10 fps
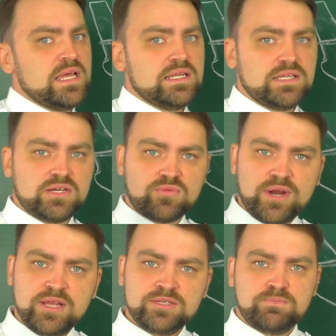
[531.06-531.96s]
the
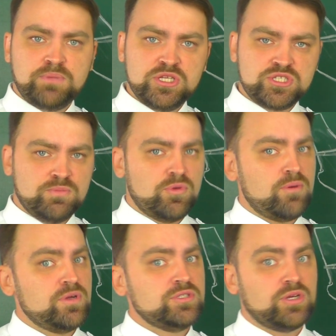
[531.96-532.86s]
great pitch
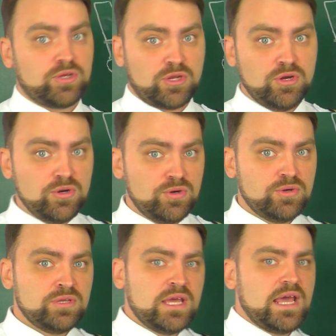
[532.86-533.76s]
moment
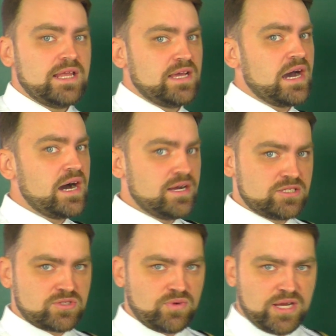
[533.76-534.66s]
occurred at the high
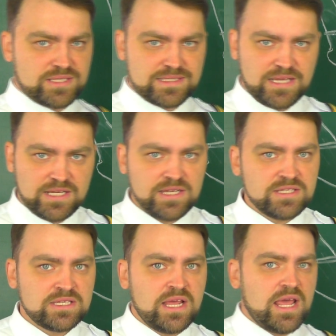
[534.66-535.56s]
thrust
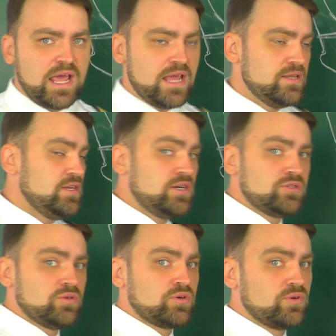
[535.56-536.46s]
settings and near
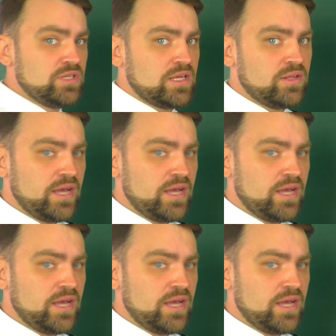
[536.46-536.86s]
to critical